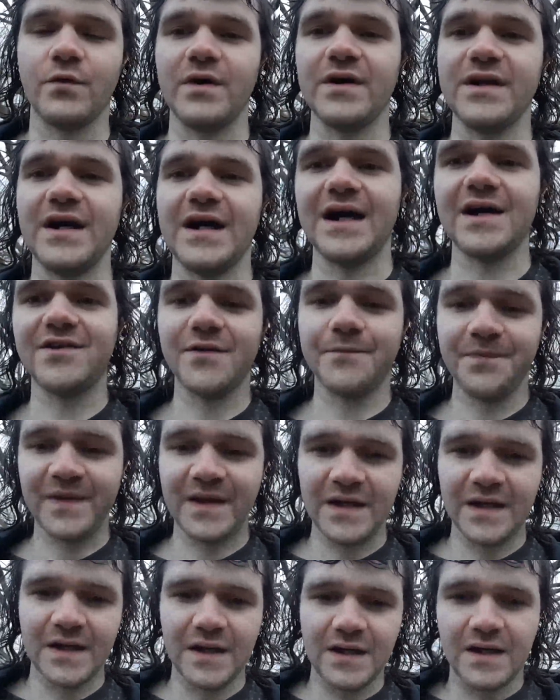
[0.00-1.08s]
whatnot.
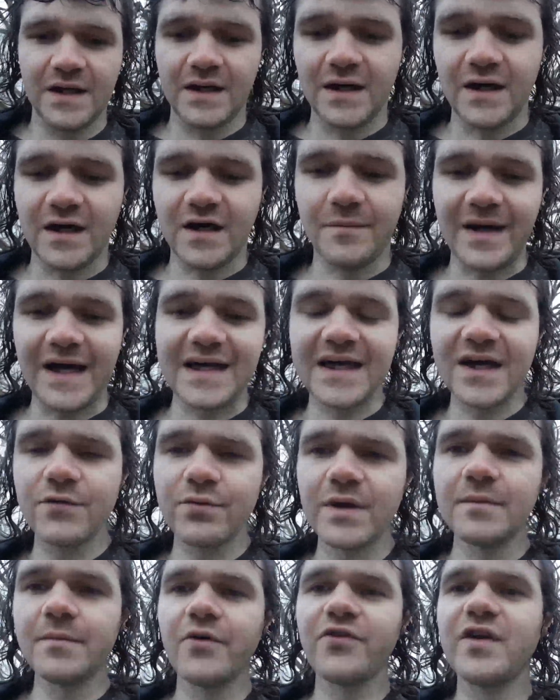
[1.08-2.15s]
I guess
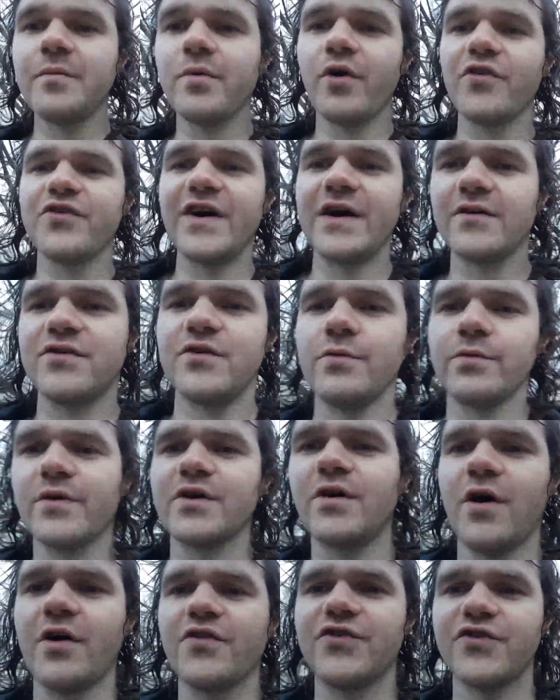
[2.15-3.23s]
what it mostly boils down to in
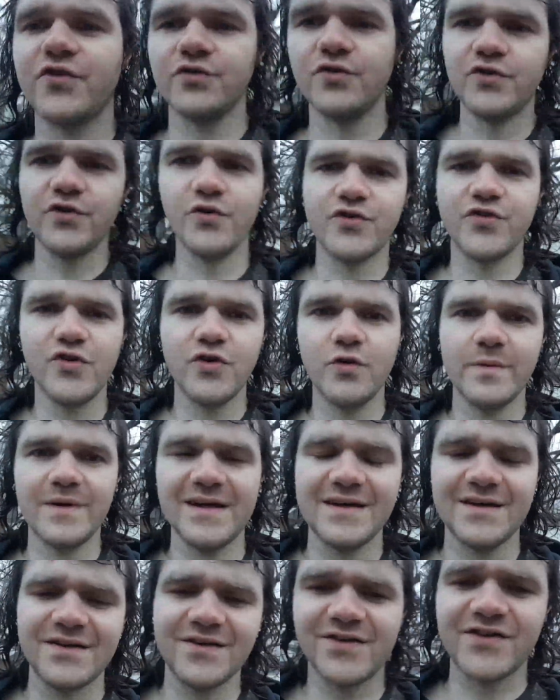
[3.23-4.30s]
regards to YouTube
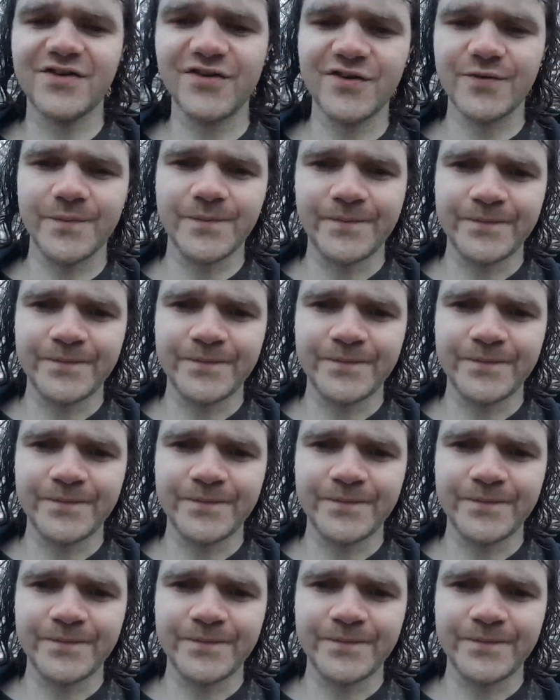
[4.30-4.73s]
is